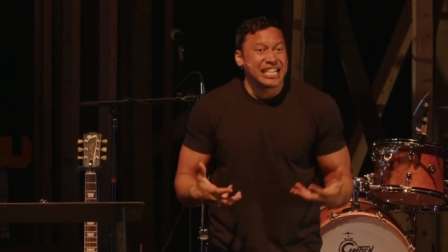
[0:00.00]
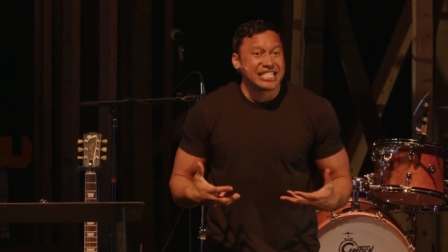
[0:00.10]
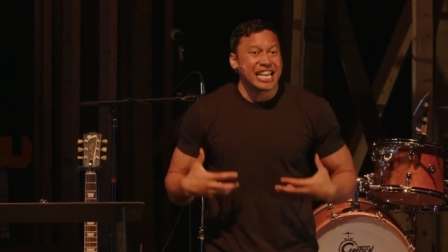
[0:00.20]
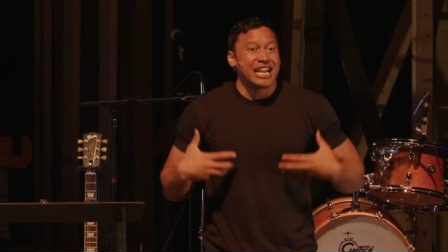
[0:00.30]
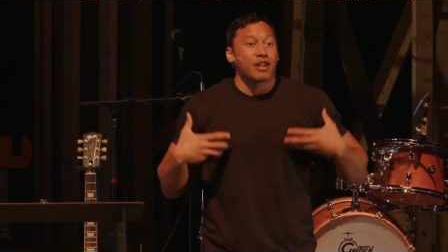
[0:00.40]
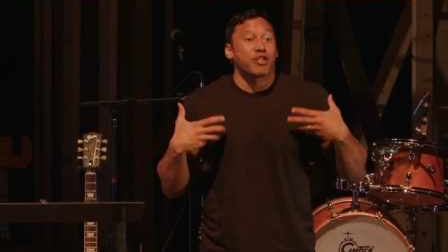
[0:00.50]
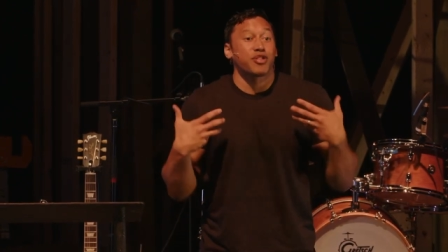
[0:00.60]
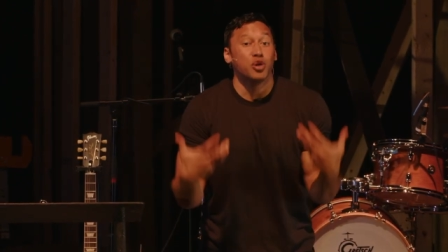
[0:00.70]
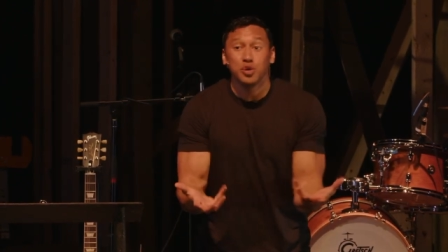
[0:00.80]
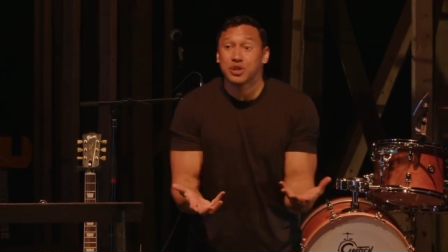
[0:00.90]
it
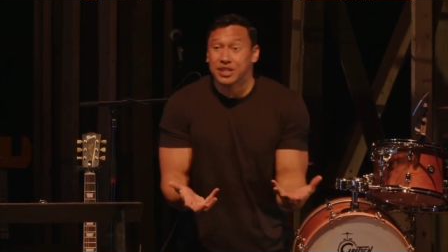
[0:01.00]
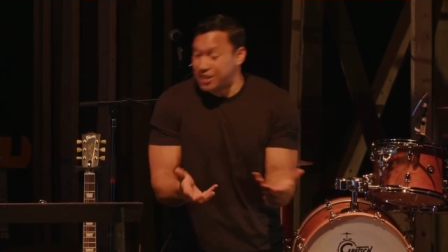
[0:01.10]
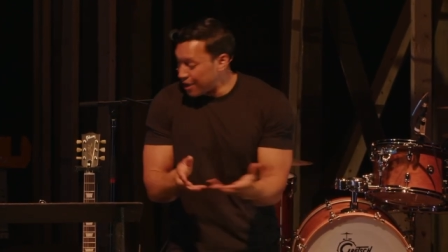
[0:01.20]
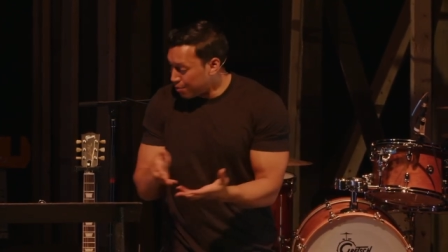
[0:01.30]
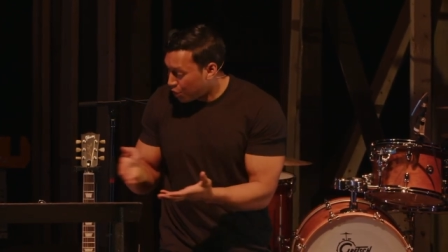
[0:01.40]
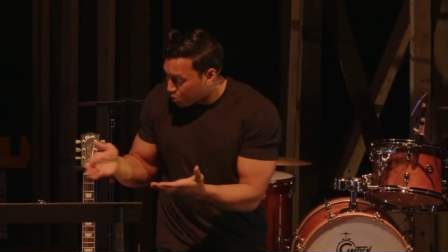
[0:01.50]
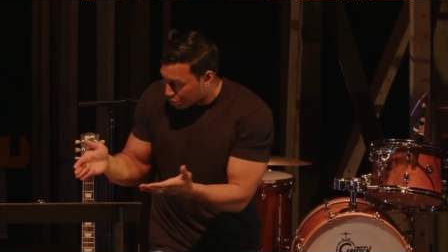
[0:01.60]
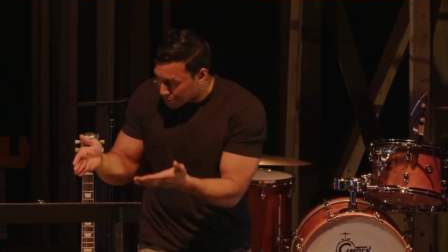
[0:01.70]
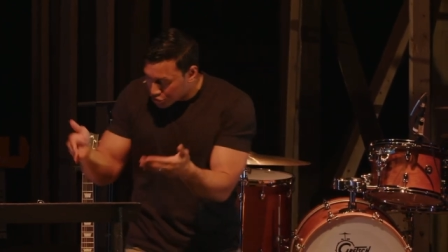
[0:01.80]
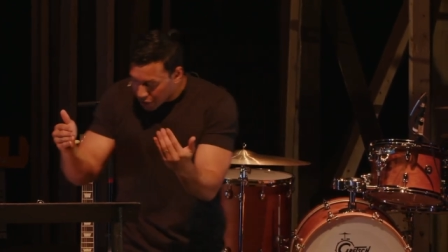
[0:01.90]
enthuses Him. Look with me,